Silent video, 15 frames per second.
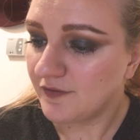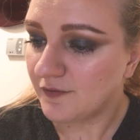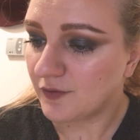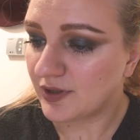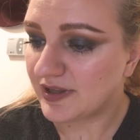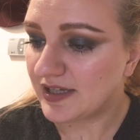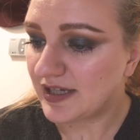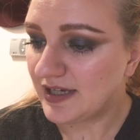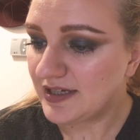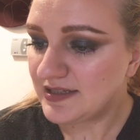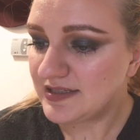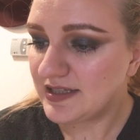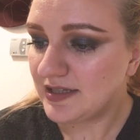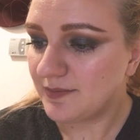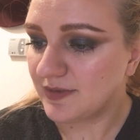For the
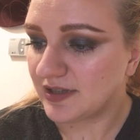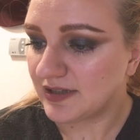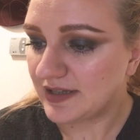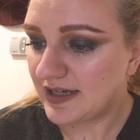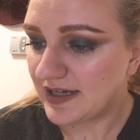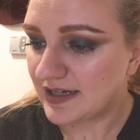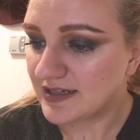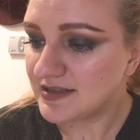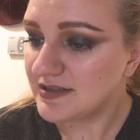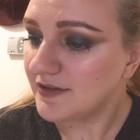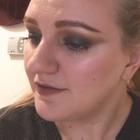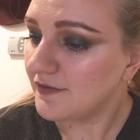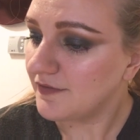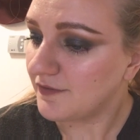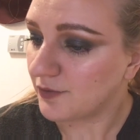18 Malays,
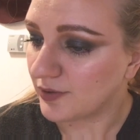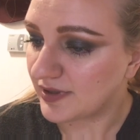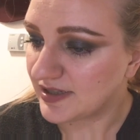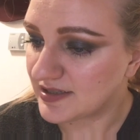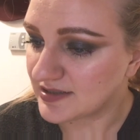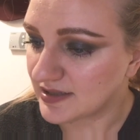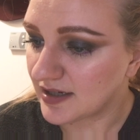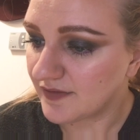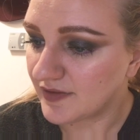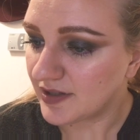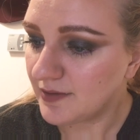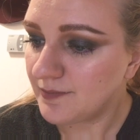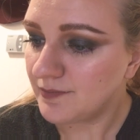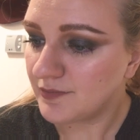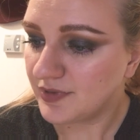
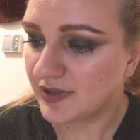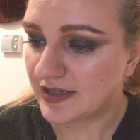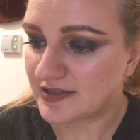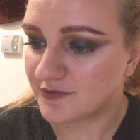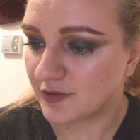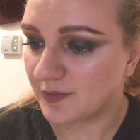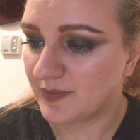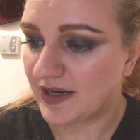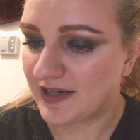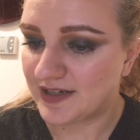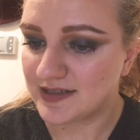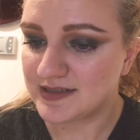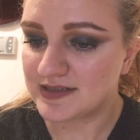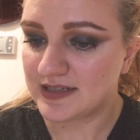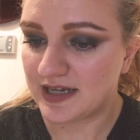47 plus or
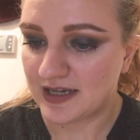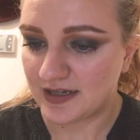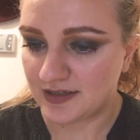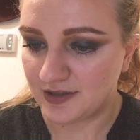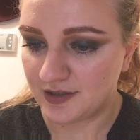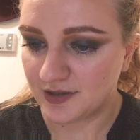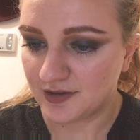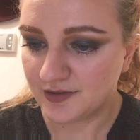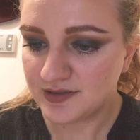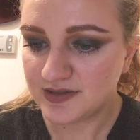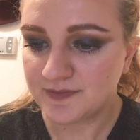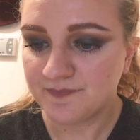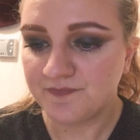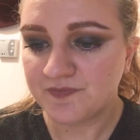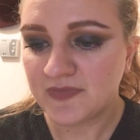minus 8 years.